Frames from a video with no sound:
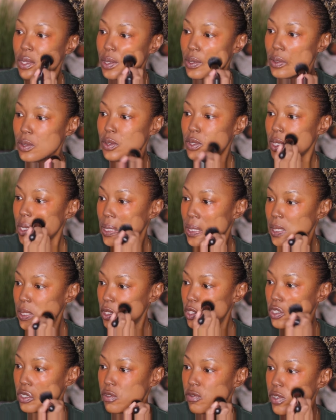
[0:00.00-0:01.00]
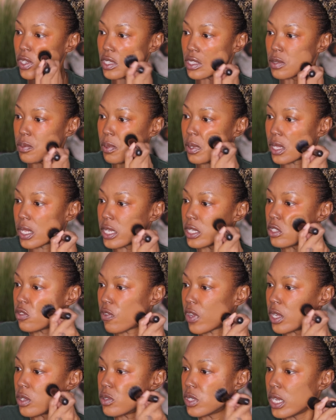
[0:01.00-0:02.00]
using Juvia's Place
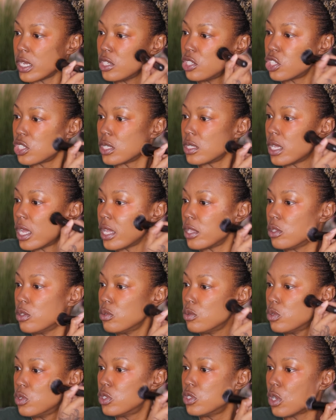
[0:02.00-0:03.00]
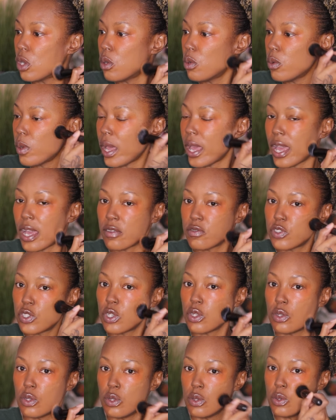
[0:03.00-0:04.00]
foundation and you don't have
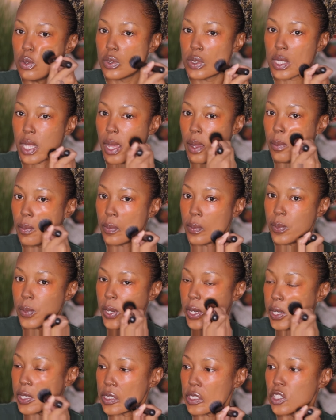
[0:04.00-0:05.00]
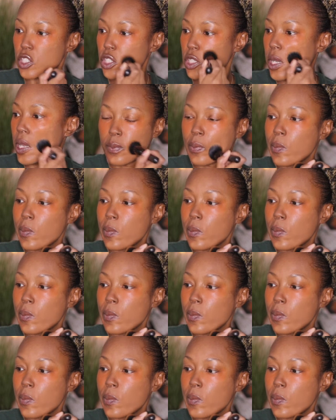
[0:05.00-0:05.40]
to use that much.